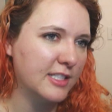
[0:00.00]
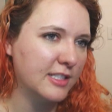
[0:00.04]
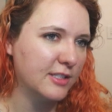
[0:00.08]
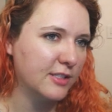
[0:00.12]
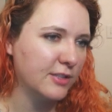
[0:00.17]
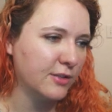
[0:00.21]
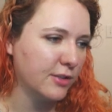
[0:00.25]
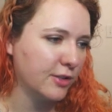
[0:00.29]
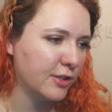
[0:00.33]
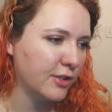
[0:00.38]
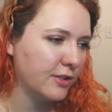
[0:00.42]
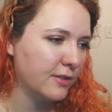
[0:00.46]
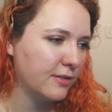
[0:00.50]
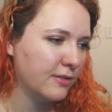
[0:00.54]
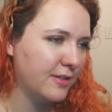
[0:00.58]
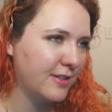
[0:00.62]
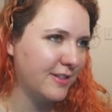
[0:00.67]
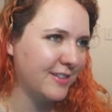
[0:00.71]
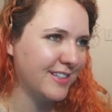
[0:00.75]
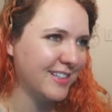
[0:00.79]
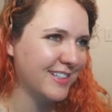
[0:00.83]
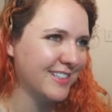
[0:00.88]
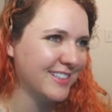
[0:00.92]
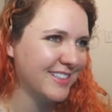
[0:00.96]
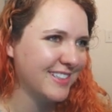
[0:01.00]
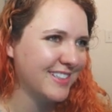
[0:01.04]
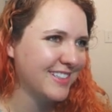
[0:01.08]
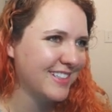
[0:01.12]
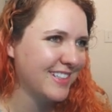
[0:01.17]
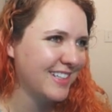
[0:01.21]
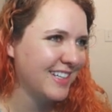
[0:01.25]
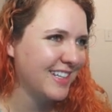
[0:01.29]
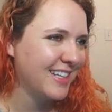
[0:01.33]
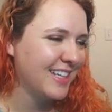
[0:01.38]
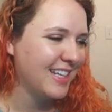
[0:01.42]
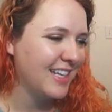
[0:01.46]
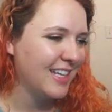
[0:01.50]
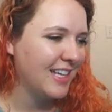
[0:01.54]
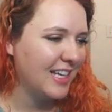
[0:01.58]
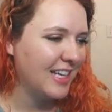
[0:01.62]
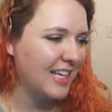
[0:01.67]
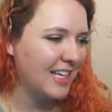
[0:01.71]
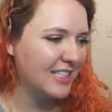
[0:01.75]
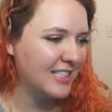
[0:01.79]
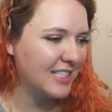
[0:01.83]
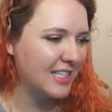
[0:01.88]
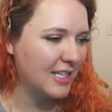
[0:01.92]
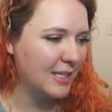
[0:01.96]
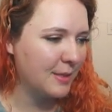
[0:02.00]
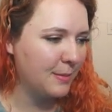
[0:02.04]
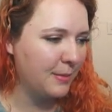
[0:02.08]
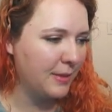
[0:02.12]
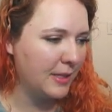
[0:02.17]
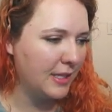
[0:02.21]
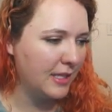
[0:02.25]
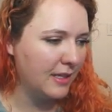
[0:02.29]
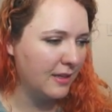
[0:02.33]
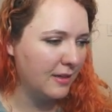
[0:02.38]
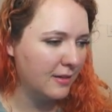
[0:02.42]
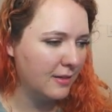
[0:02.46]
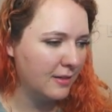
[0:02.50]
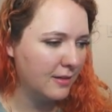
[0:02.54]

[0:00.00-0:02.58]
to learn, is going to be